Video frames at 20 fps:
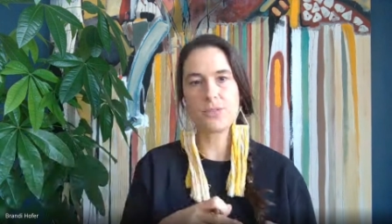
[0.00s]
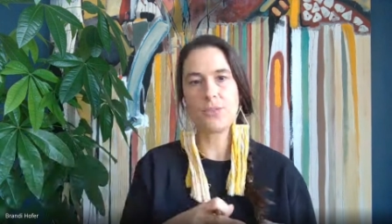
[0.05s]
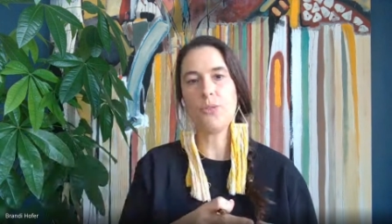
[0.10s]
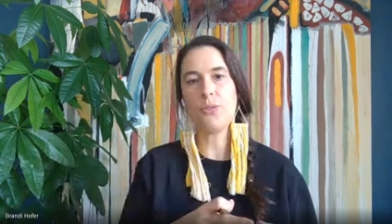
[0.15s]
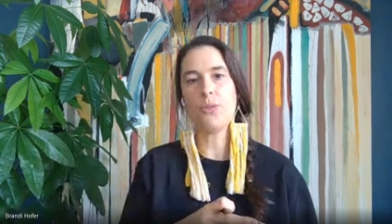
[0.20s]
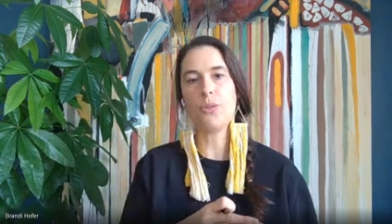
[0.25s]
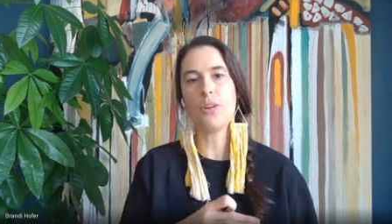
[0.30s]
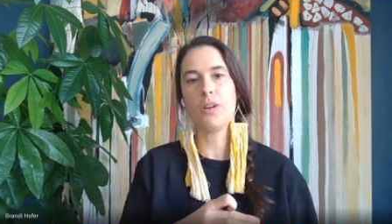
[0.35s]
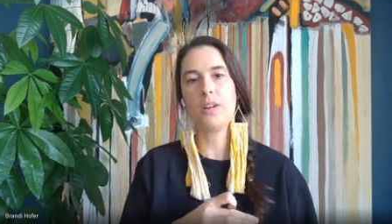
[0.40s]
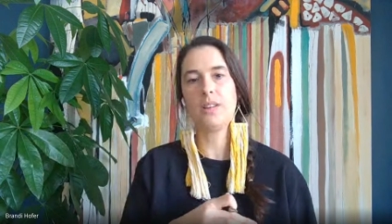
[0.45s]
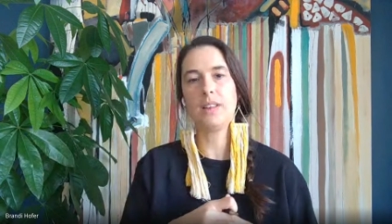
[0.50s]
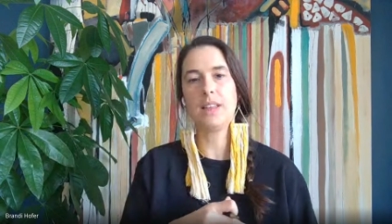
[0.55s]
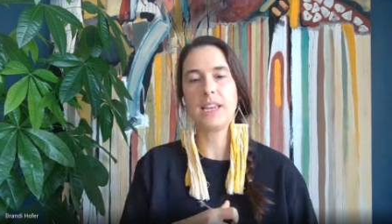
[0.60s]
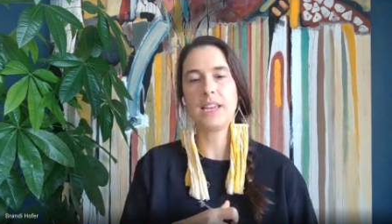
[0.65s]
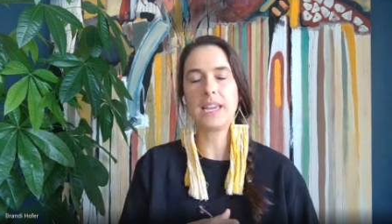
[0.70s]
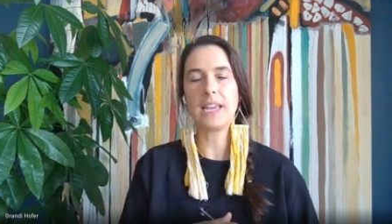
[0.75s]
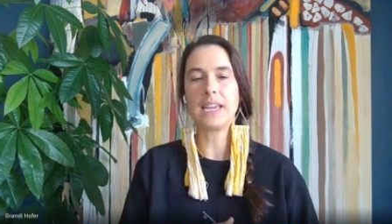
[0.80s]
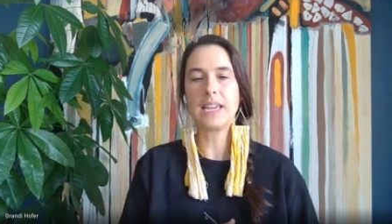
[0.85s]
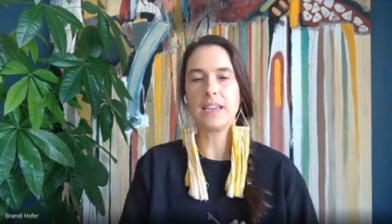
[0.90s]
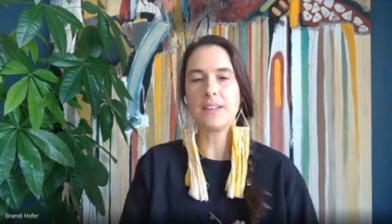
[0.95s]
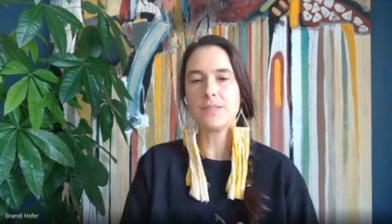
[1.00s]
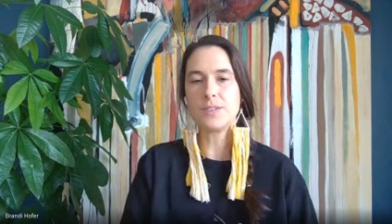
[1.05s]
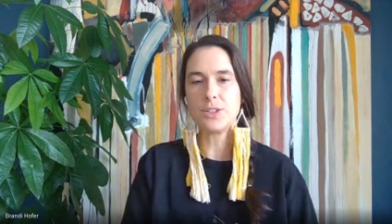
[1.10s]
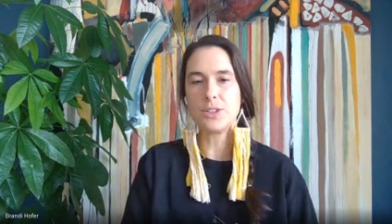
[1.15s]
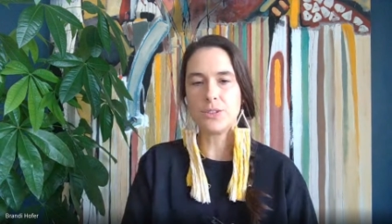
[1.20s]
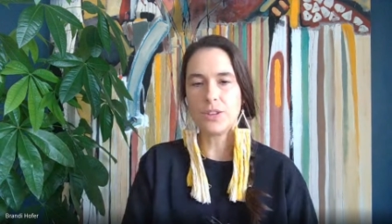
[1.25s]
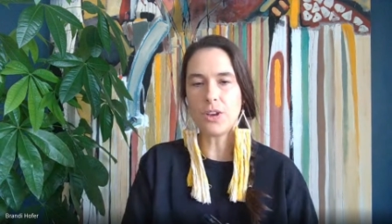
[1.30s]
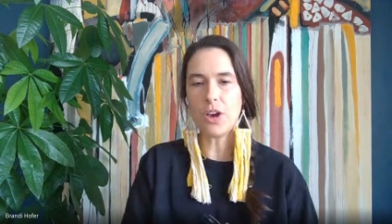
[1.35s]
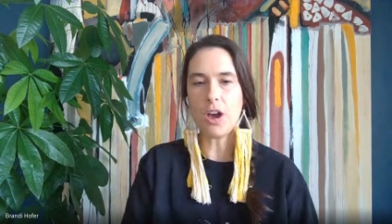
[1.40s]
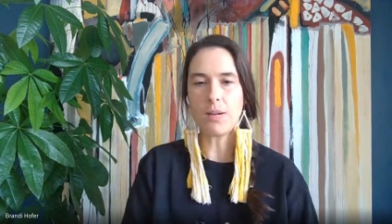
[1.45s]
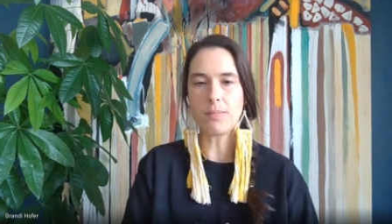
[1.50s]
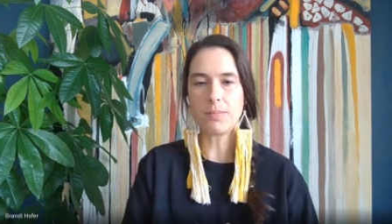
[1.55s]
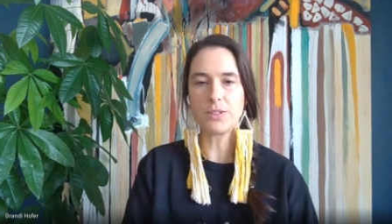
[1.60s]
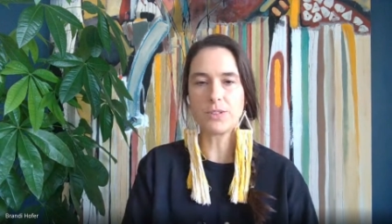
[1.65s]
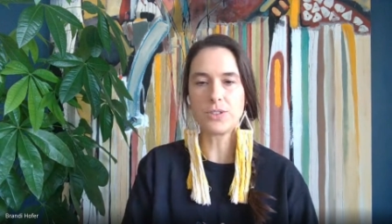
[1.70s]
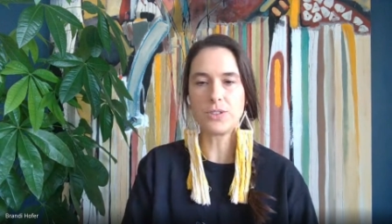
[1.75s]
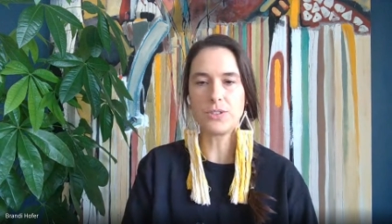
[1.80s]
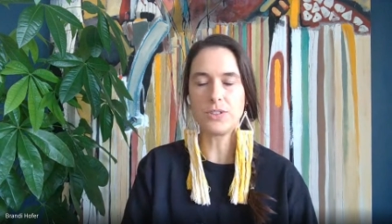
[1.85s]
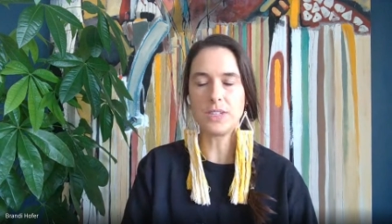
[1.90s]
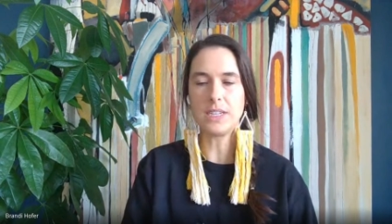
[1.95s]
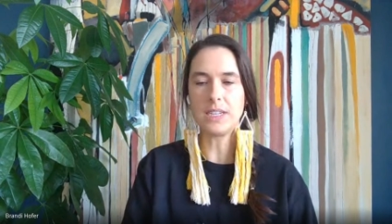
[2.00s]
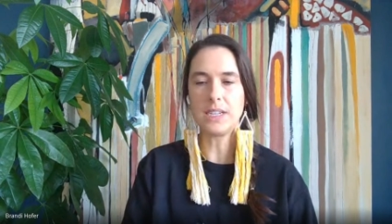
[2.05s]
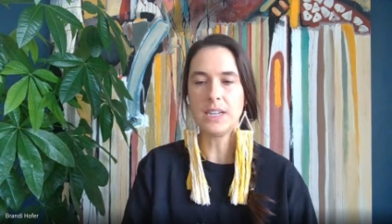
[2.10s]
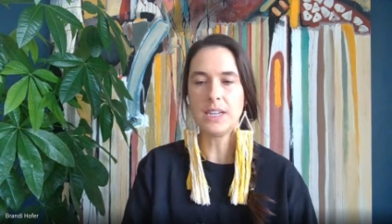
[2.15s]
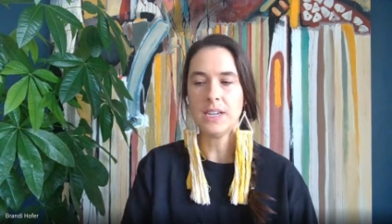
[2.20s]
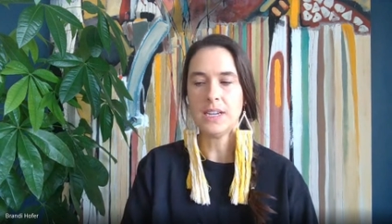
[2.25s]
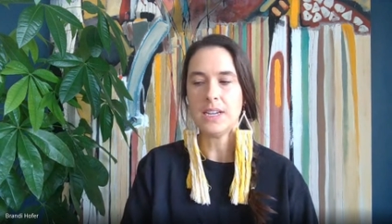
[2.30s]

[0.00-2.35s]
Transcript: or like it gives you the opportunity